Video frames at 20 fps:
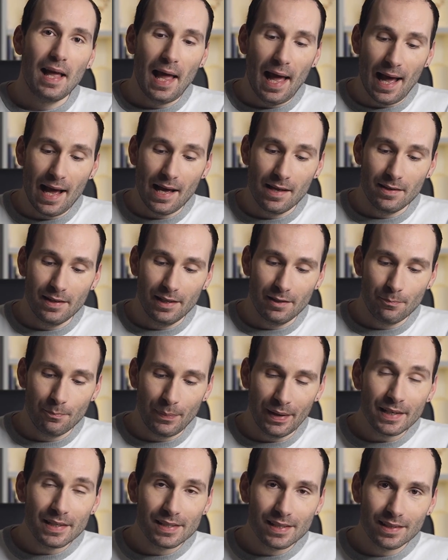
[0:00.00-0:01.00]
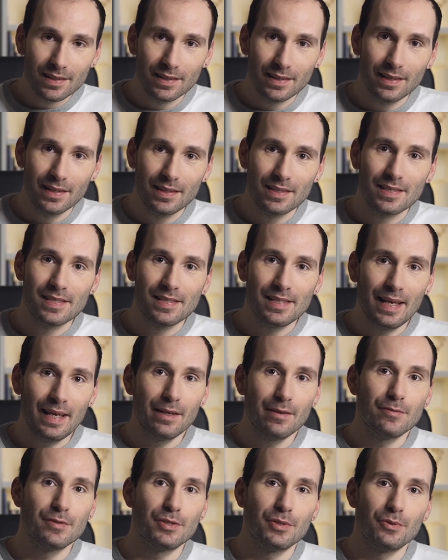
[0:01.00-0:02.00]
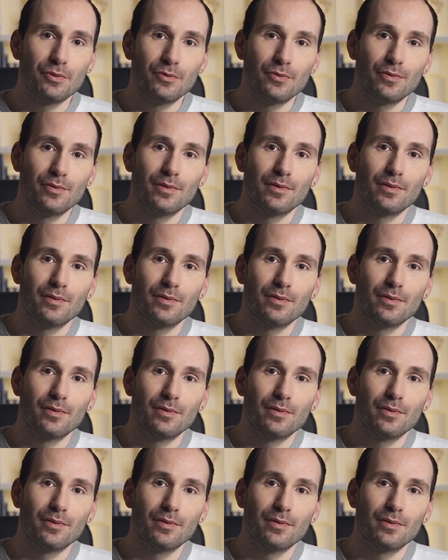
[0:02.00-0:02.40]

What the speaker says: and it basically saves you